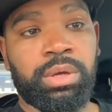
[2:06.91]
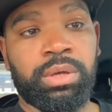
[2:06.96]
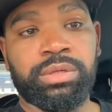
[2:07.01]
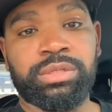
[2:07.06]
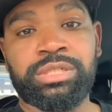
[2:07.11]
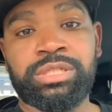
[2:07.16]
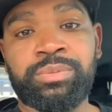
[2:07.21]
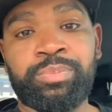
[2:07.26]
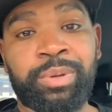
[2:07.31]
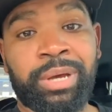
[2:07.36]

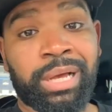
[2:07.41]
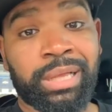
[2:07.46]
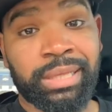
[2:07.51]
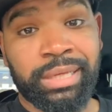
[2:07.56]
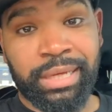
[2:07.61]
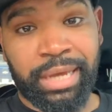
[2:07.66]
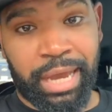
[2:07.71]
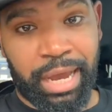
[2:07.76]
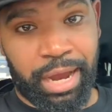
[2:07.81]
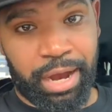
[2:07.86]

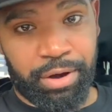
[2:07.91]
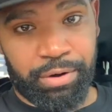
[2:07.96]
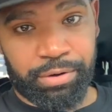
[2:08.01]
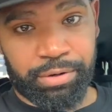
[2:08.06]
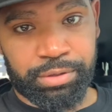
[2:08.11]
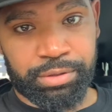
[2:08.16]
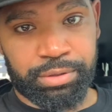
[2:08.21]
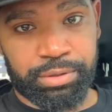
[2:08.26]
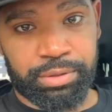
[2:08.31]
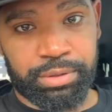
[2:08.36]
Spelling
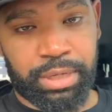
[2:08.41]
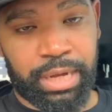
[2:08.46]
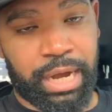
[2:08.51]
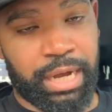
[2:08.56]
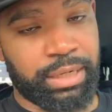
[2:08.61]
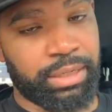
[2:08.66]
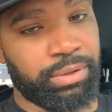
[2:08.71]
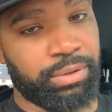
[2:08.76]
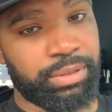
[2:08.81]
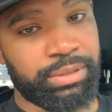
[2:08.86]
errors. I
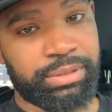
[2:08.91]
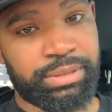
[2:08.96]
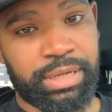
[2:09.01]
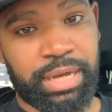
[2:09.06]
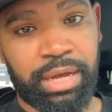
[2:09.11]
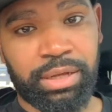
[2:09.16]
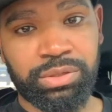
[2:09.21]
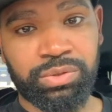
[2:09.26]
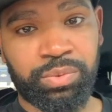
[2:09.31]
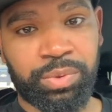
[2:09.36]
know it
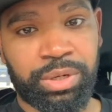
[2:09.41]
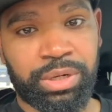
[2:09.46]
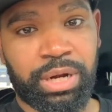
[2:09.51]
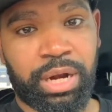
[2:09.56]
sounds weird.